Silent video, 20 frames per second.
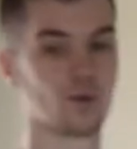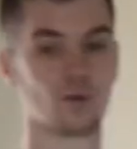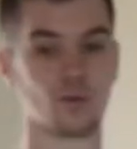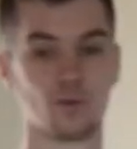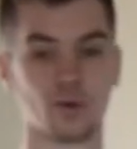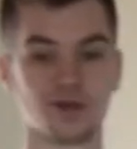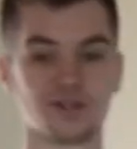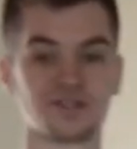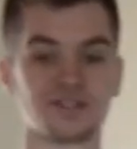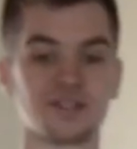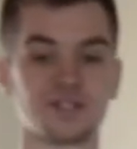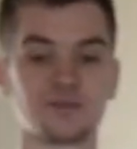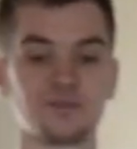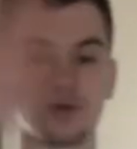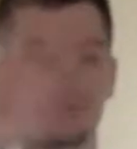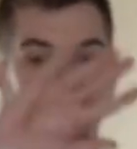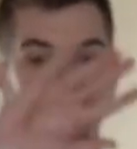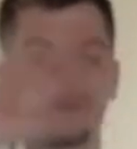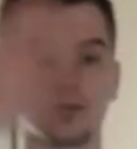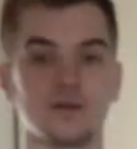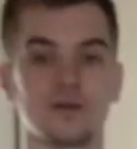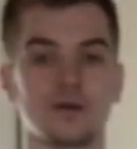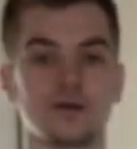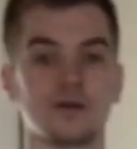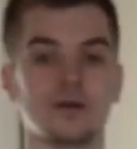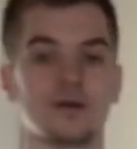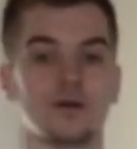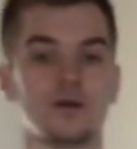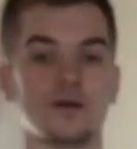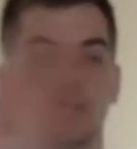What does this mean?
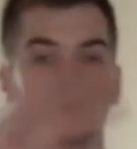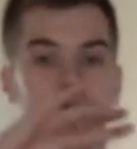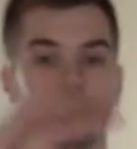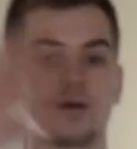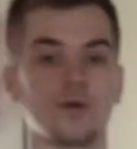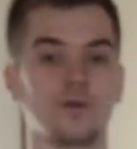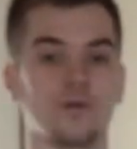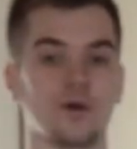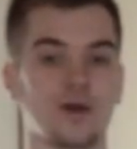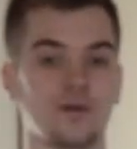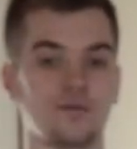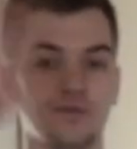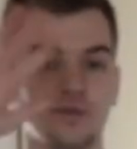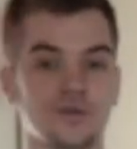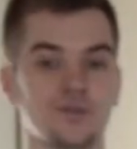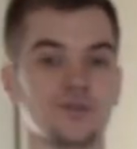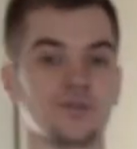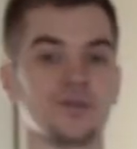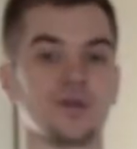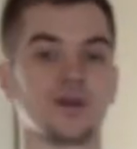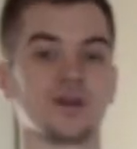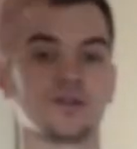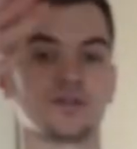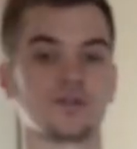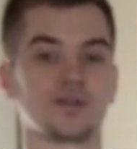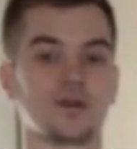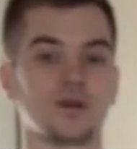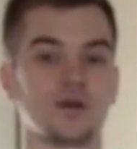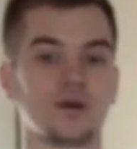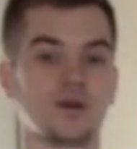If you do
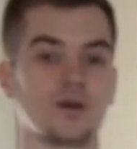this,